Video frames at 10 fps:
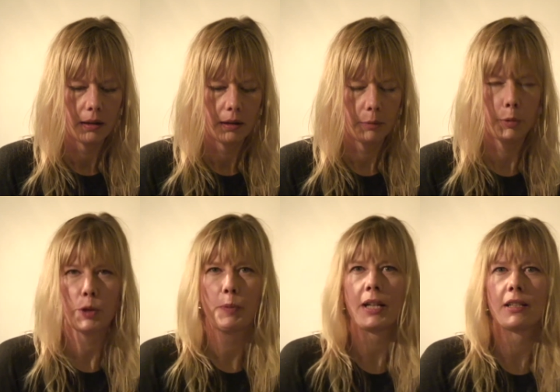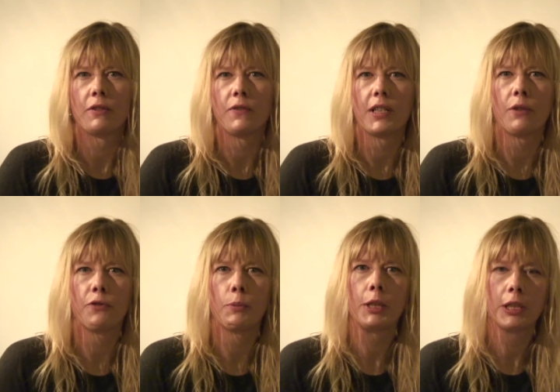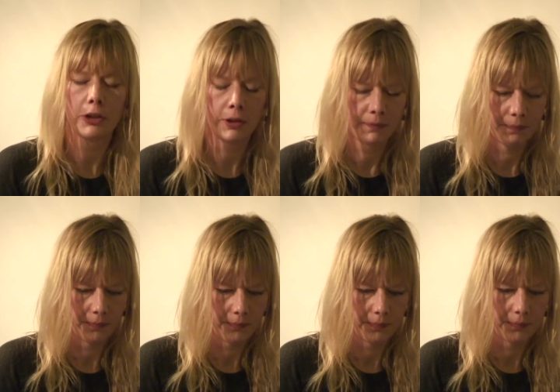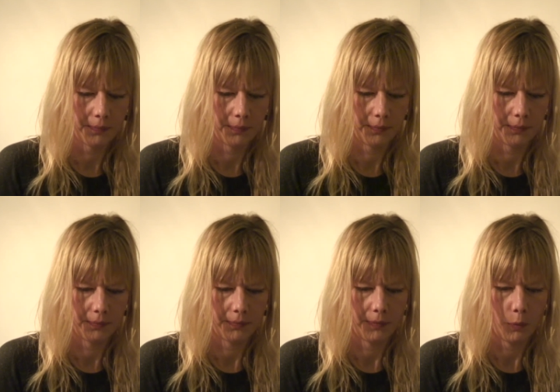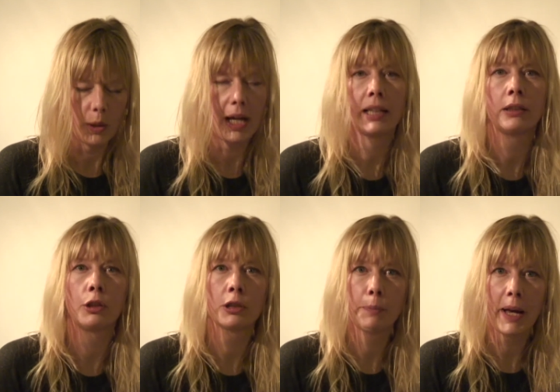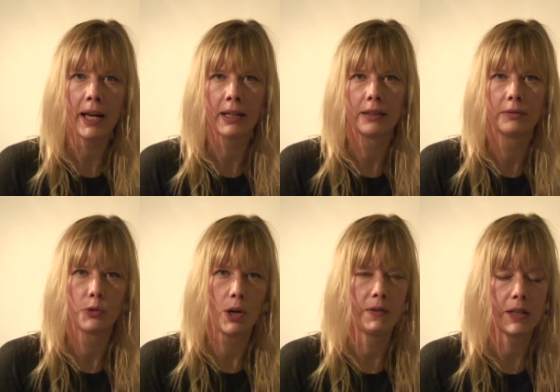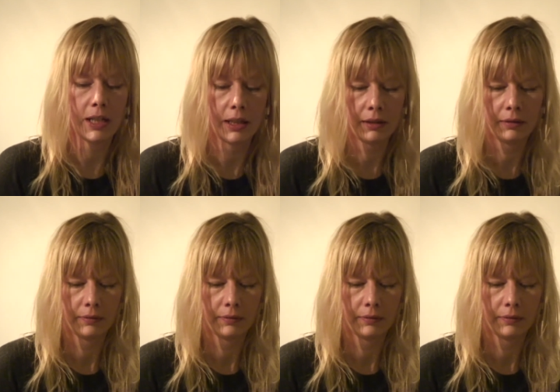The perspective is unfamiliar. We hadn't looked back driving in